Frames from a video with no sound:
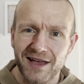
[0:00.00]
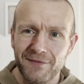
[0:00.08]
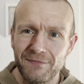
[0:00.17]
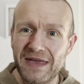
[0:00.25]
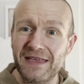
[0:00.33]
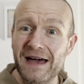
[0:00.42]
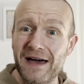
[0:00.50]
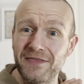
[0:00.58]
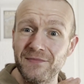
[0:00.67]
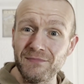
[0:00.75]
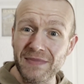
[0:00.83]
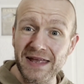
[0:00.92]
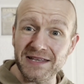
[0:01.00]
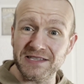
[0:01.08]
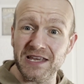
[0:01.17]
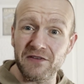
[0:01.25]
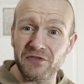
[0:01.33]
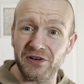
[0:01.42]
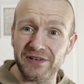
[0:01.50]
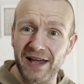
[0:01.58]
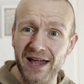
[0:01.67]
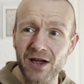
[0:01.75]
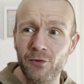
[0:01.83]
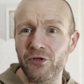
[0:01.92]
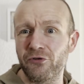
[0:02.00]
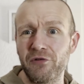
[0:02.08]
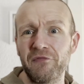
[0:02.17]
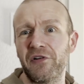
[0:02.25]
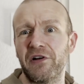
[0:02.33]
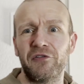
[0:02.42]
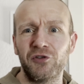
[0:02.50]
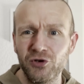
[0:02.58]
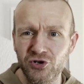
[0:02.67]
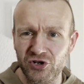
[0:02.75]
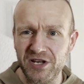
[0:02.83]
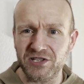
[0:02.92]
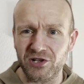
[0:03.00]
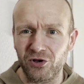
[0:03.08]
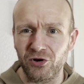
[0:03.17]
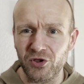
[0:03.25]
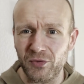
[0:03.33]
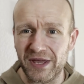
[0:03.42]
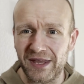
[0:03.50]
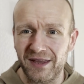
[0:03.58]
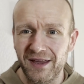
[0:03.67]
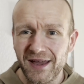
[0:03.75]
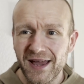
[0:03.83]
Make that the mainstay of your diet with room for a few treats along the way.